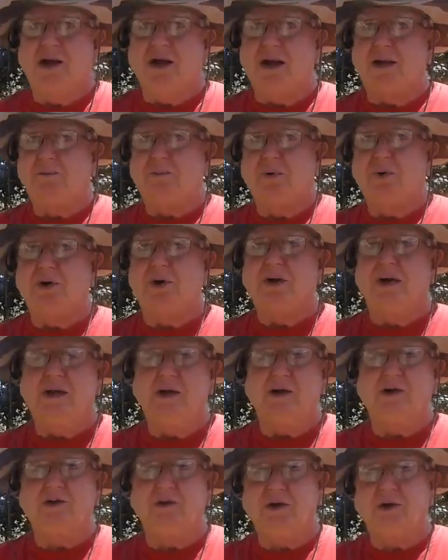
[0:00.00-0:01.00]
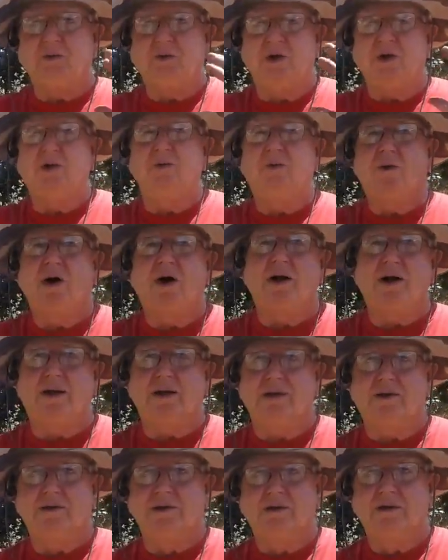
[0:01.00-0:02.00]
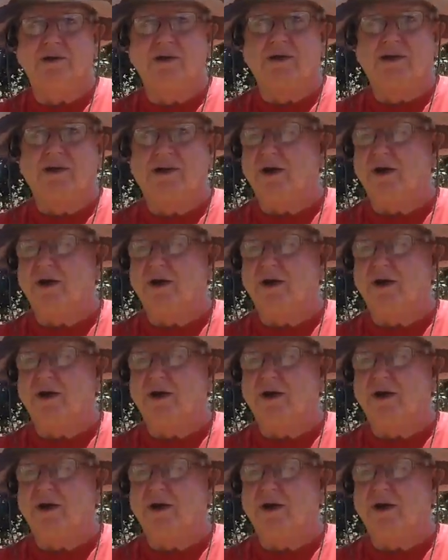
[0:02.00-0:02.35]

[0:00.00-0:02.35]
at putting energy where you want it. Okay.